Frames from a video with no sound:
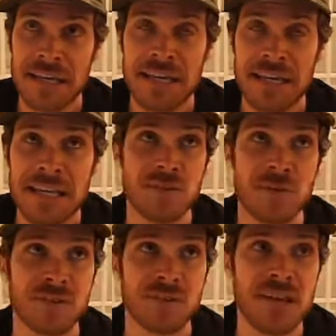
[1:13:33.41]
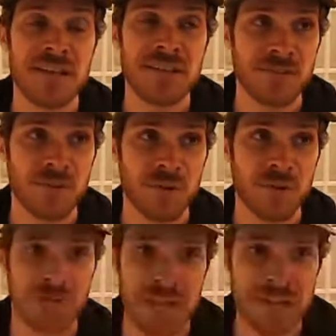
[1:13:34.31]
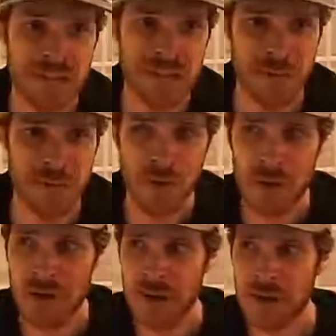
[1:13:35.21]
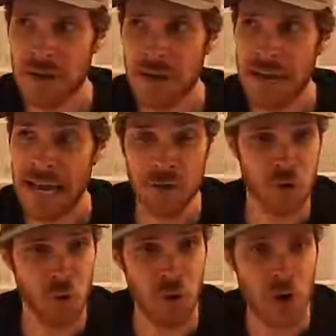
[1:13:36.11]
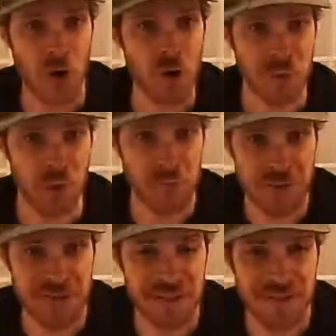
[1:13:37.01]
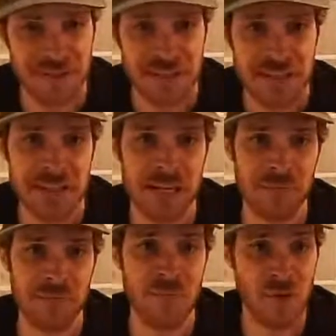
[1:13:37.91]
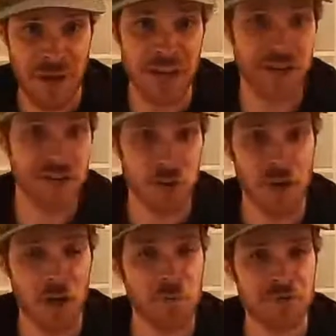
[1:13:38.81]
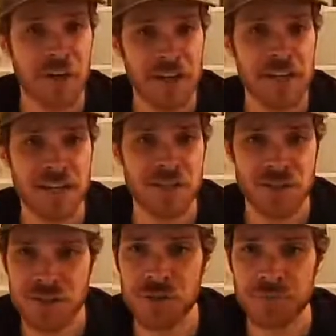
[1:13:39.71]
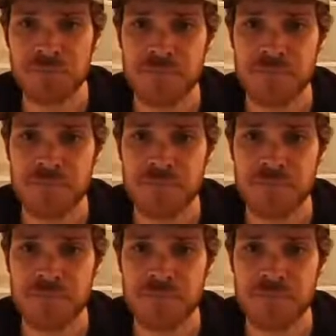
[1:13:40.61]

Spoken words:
sort of instincts about how to grow and build the business, the manager will help you find an agent too.